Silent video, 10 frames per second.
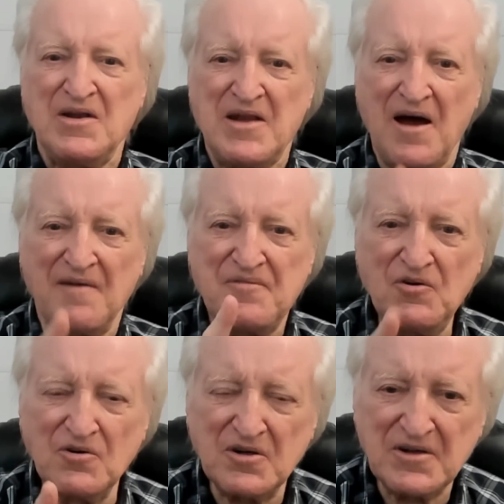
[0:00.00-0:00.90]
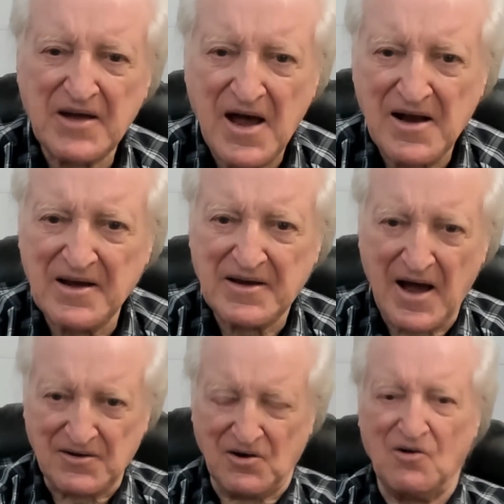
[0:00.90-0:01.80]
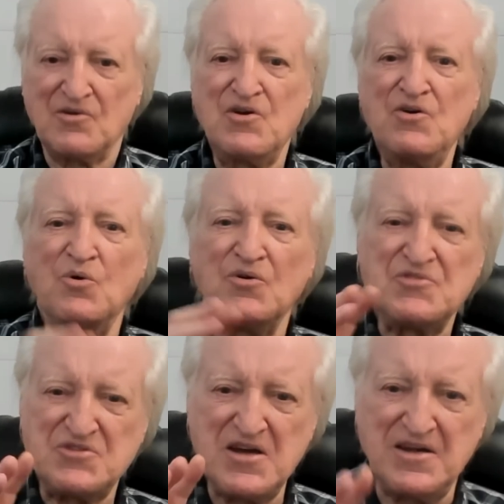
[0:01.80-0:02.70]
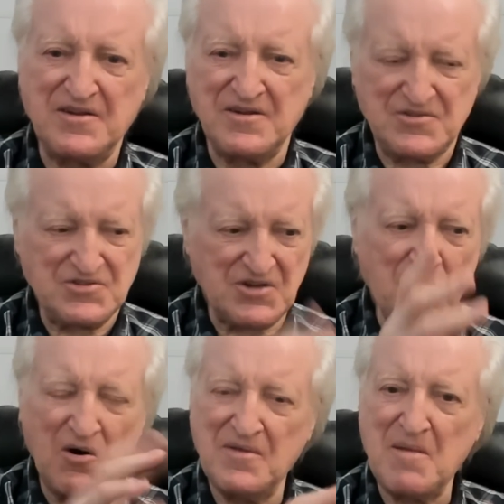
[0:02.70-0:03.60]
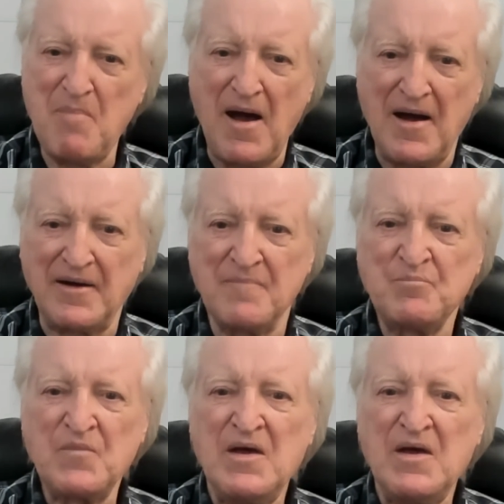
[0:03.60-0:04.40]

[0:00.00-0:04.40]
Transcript: Now, if you look at the K&N catalog, you will see that somewhere in the back,